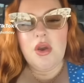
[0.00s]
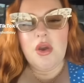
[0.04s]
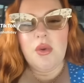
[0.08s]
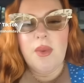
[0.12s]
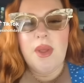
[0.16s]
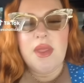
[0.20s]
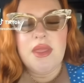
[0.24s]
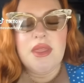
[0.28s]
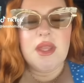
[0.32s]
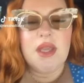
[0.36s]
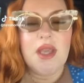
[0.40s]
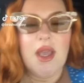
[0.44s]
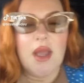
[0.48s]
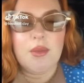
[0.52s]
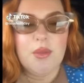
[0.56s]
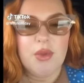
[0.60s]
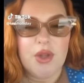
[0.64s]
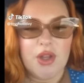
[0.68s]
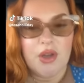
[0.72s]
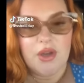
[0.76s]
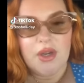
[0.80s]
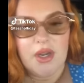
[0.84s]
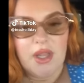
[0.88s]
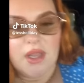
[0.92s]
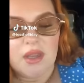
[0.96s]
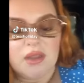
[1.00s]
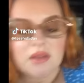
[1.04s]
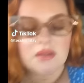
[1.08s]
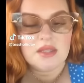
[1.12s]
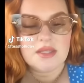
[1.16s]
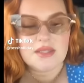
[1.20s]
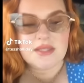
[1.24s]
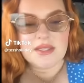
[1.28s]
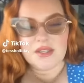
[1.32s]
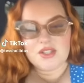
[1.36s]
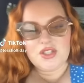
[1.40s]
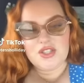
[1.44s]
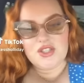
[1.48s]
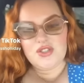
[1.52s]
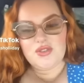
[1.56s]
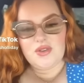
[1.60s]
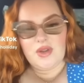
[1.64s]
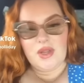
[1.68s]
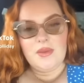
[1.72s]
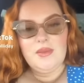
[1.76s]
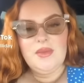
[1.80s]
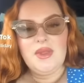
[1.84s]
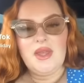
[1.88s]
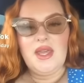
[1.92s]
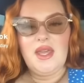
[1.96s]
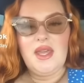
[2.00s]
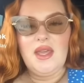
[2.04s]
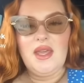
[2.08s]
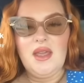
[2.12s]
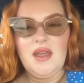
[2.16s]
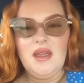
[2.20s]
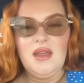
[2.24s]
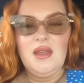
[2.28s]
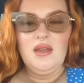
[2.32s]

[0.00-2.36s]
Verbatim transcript: One thing I'm learning on this extremely